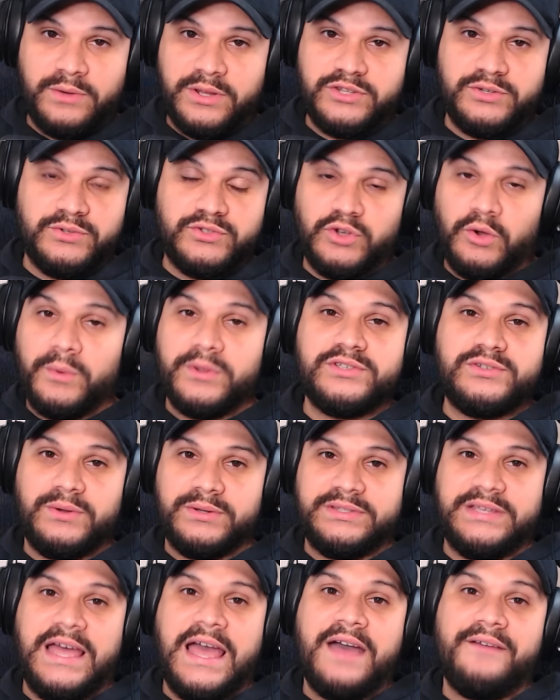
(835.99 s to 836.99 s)
Ratio is always
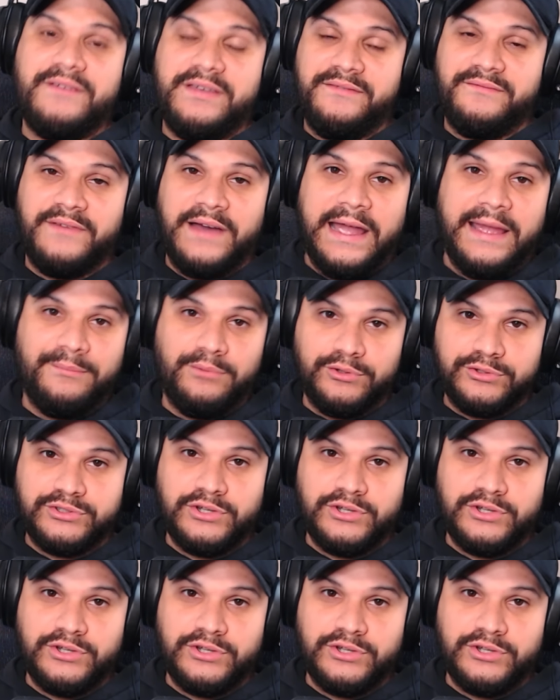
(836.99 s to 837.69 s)
going to have a viable